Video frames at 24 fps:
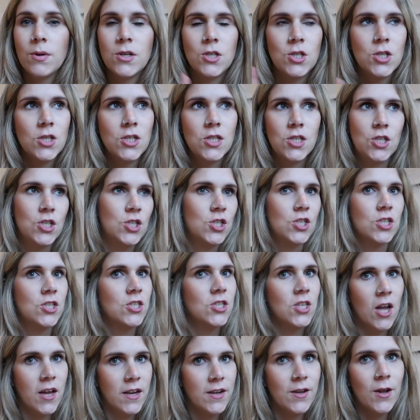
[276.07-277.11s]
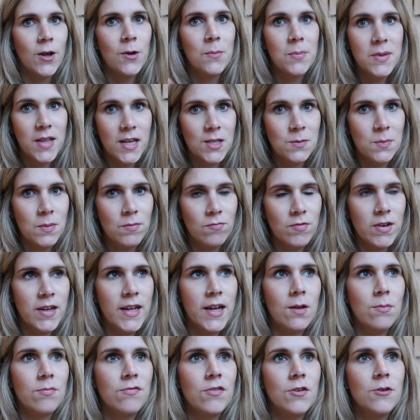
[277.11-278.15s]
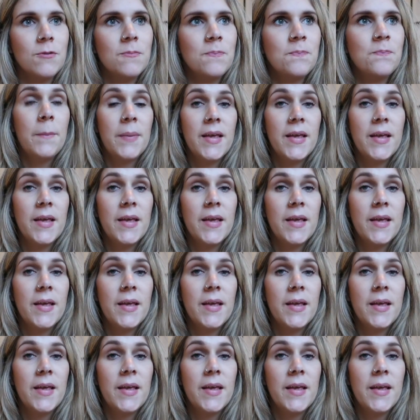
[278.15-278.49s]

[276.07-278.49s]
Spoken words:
which is just a side note, but that's been really helpful.